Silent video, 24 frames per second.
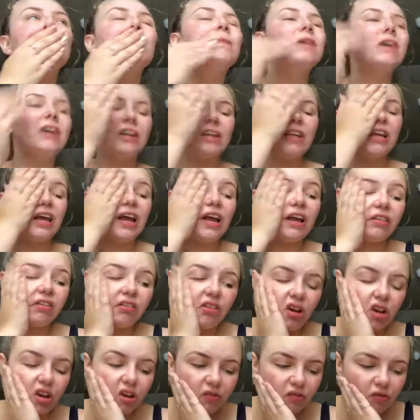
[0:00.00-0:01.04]
But yeah, it's
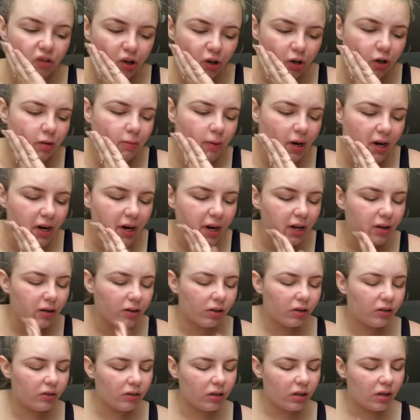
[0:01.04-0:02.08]
gone and ruined my
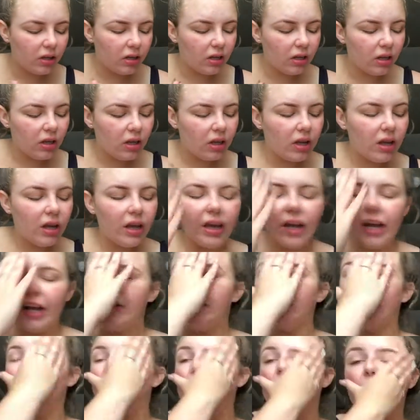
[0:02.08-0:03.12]
nails.
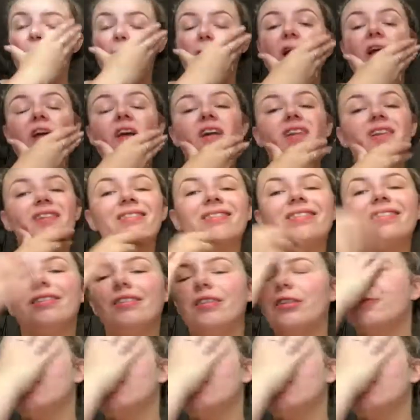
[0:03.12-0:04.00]
Hopefully I can,